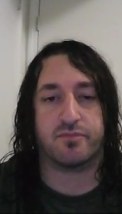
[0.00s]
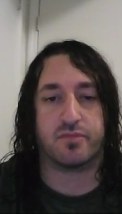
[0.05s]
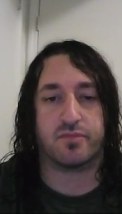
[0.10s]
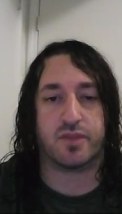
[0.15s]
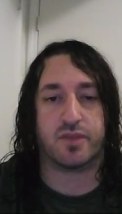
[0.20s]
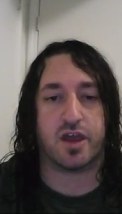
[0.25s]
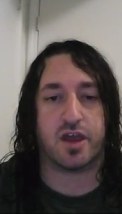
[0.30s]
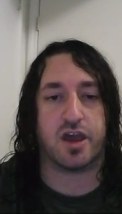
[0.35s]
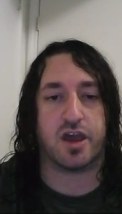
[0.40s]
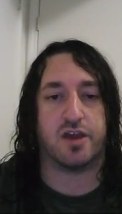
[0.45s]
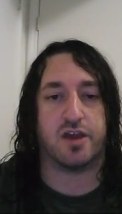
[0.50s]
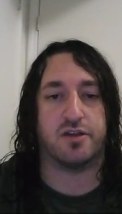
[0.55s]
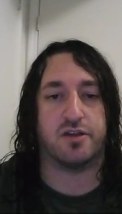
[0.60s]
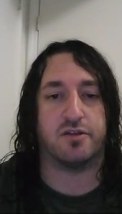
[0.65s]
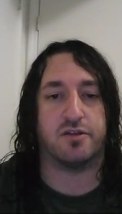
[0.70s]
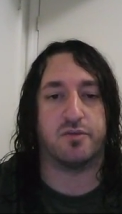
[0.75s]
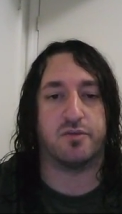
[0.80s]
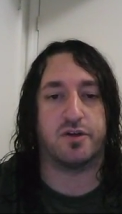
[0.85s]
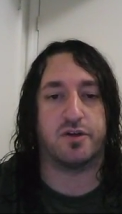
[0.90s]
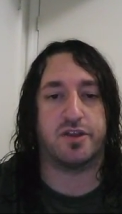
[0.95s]
And the
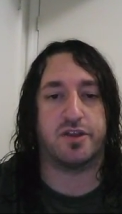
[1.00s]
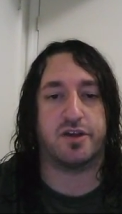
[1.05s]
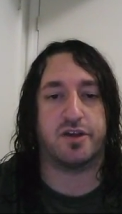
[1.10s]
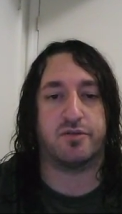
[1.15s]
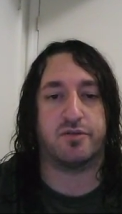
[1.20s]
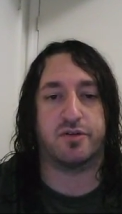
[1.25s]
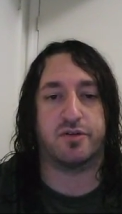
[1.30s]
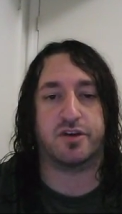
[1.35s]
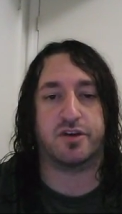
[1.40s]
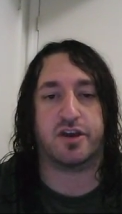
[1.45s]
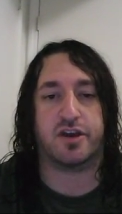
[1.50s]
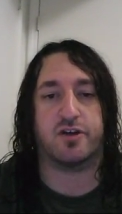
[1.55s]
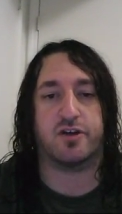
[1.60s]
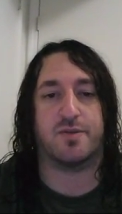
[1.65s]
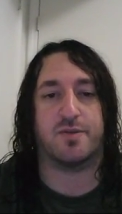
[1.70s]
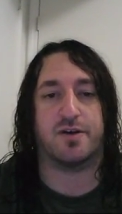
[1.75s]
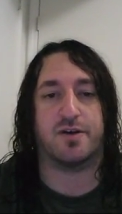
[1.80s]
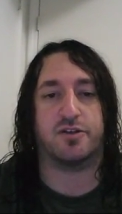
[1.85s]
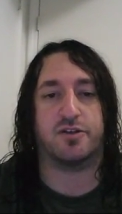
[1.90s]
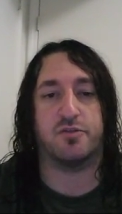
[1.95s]
one that I really cared
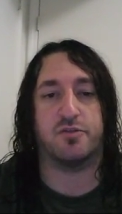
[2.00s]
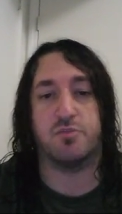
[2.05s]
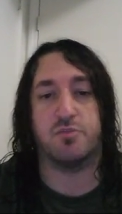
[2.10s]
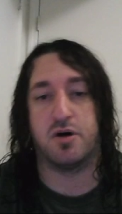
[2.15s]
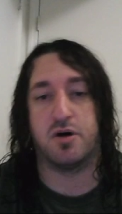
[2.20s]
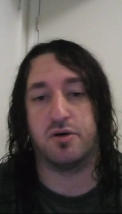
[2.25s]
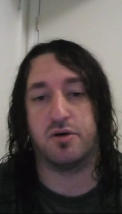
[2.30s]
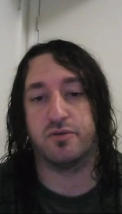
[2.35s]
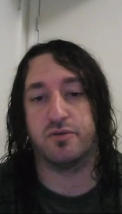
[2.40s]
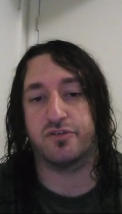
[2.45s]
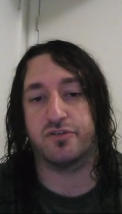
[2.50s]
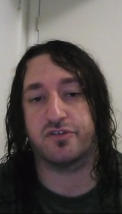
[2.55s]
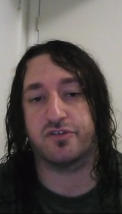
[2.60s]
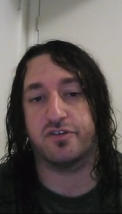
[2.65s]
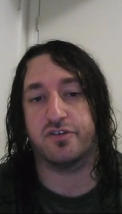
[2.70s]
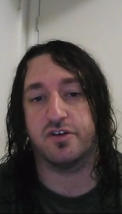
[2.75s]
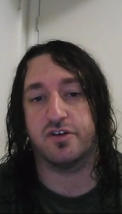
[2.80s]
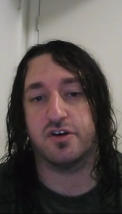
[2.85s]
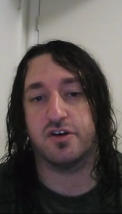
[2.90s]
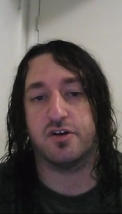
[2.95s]
about the most
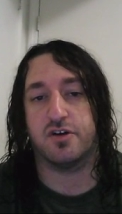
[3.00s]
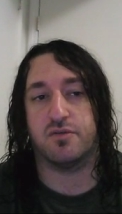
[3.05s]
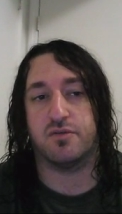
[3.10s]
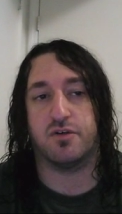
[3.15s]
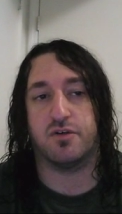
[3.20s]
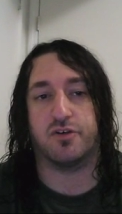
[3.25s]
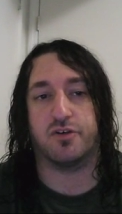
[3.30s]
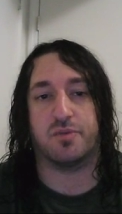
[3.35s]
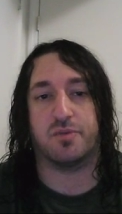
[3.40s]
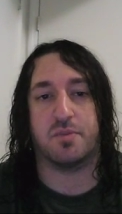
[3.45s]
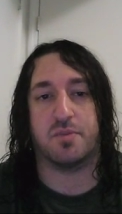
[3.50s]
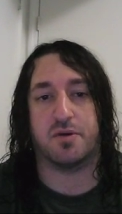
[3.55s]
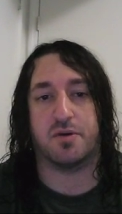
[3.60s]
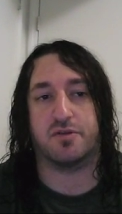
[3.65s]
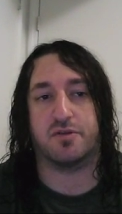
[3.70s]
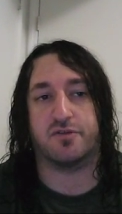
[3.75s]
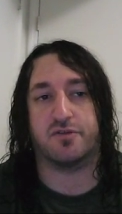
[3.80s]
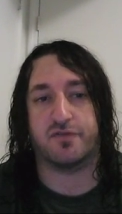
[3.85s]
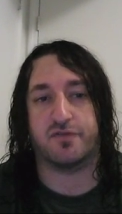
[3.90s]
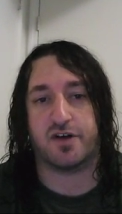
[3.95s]
was my
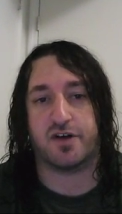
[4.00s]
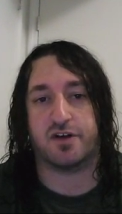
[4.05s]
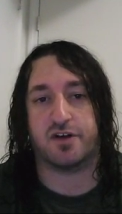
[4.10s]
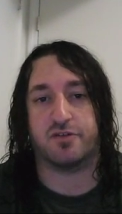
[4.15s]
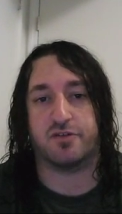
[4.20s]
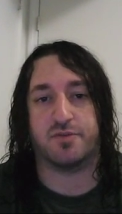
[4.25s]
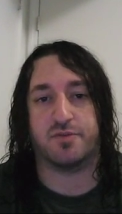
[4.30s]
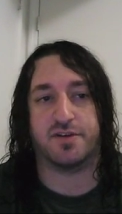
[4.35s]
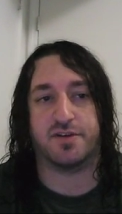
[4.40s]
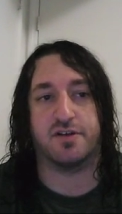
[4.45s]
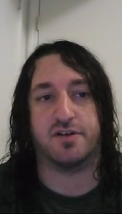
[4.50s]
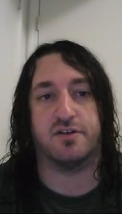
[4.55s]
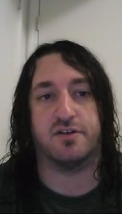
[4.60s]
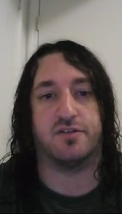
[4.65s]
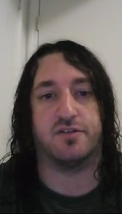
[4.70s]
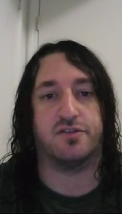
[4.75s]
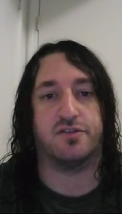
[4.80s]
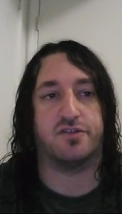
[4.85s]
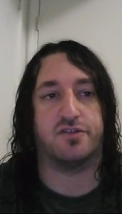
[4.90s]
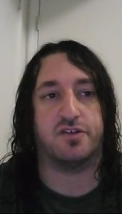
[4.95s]
mother's father,
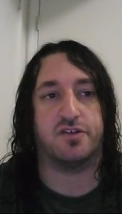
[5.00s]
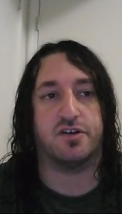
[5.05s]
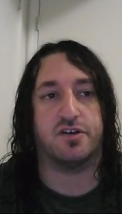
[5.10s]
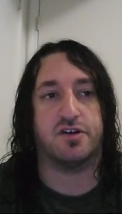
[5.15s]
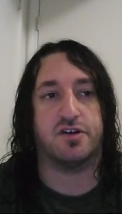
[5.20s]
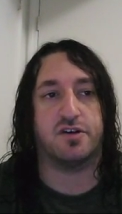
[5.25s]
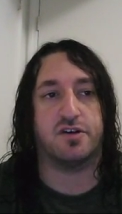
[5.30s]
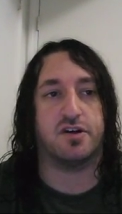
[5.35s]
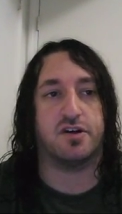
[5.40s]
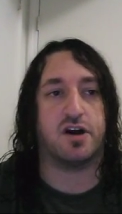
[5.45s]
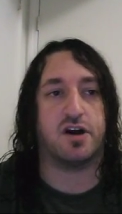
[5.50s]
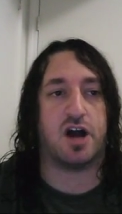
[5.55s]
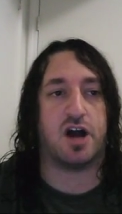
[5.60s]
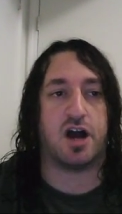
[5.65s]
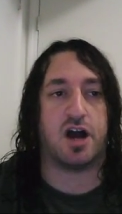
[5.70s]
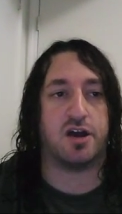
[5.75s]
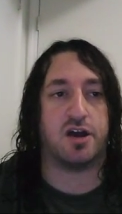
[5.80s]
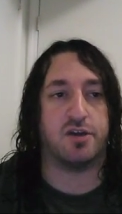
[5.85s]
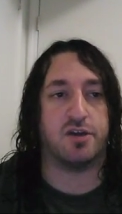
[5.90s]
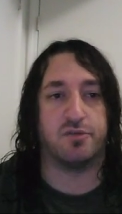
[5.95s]
because
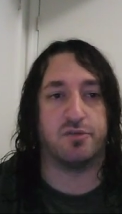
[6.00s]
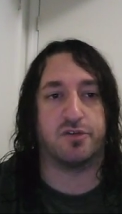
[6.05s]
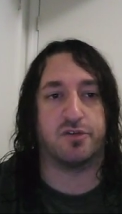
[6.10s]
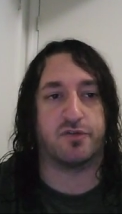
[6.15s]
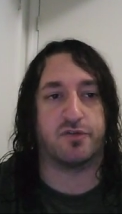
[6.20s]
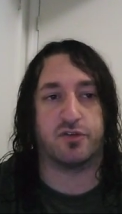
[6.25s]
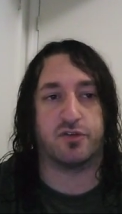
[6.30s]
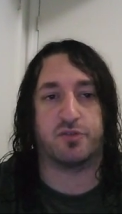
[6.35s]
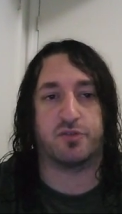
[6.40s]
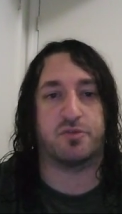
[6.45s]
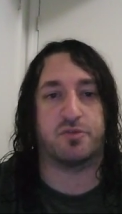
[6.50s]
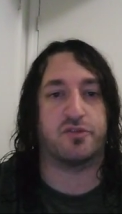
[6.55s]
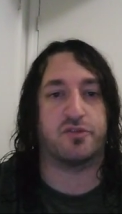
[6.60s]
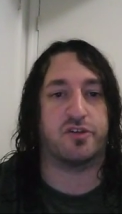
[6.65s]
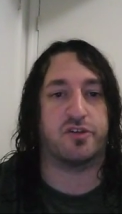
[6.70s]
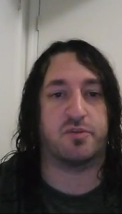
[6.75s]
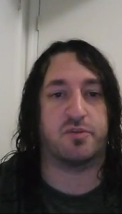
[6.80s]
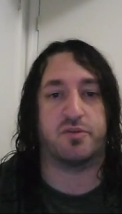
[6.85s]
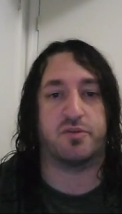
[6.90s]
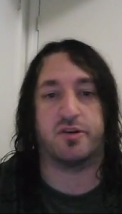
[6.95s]
he was the first person
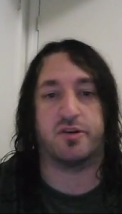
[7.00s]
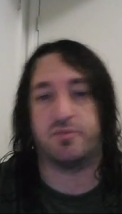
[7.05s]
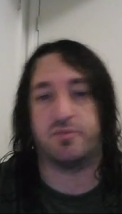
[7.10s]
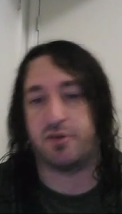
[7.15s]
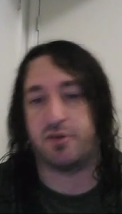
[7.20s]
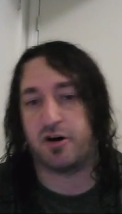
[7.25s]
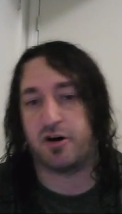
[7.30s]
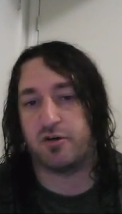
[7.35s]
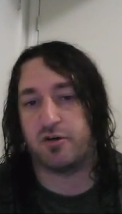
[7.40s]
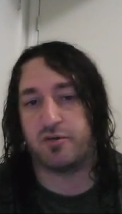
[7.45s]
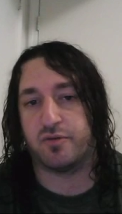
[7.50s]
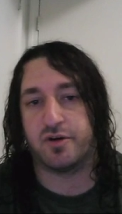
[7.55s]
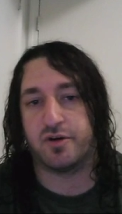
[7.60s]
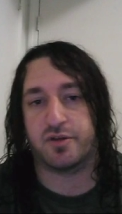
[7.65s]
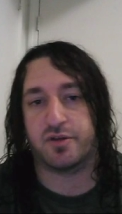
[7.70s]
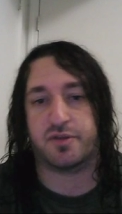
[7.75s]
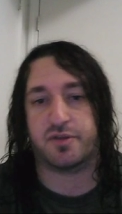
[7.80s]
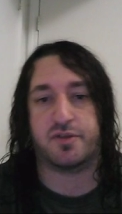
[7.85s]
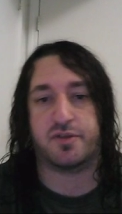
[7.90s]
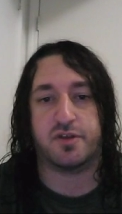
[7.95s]
I played ball
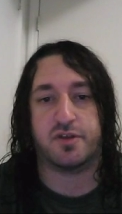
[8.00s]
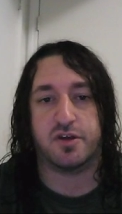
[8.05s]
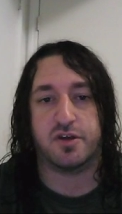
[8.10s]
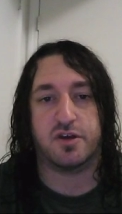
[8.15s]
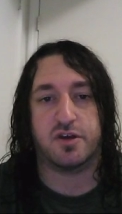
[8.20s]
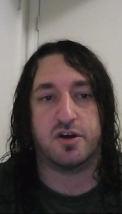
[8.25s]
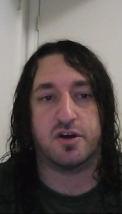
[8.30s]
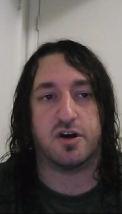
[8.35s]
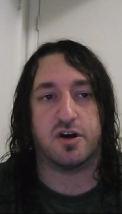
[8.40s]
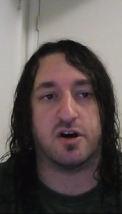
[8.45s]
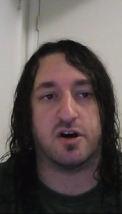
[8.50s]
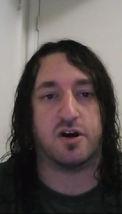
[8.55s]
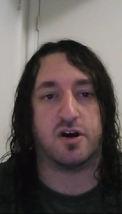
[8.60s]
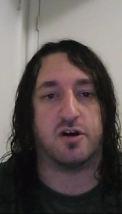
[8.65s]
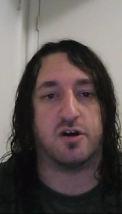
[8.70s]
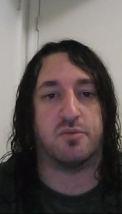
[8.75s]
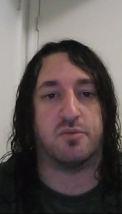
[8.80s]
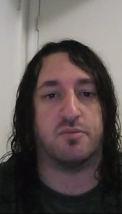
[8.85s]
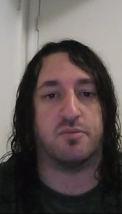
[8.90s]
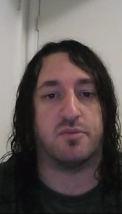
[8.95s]
with.
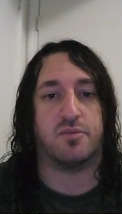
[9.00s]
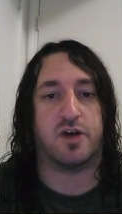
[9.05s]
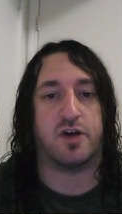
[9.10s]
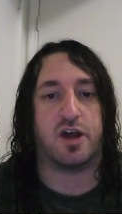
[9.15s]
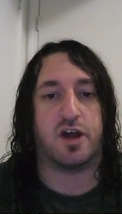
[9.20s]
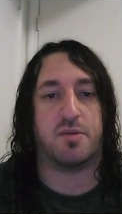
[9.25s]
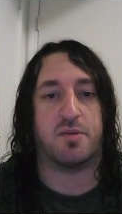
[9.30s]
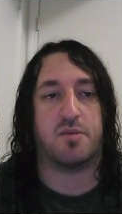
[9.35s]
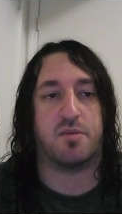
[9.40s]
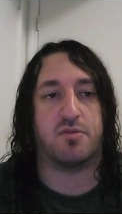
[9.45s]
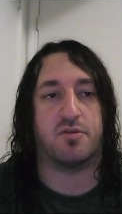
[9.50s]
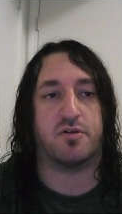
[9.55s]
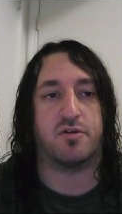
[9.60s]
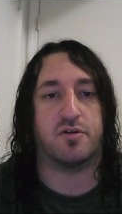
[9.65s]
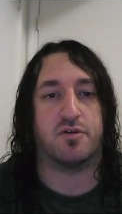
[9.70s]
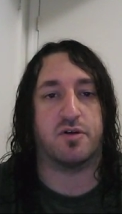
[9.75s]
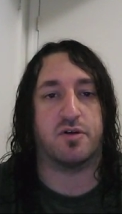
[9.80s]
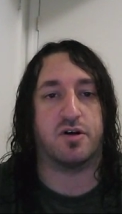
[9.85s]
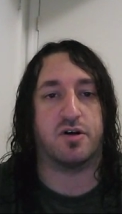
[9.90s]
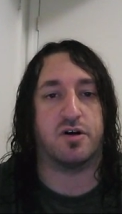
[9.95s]
I
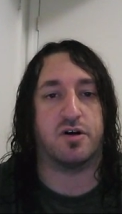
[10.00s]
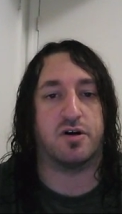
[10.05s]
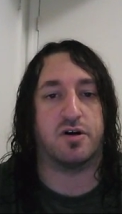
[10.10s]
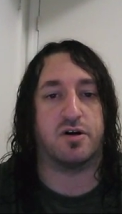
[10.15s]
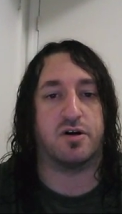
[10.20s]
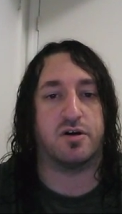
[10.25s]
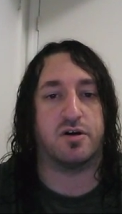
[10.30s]
remember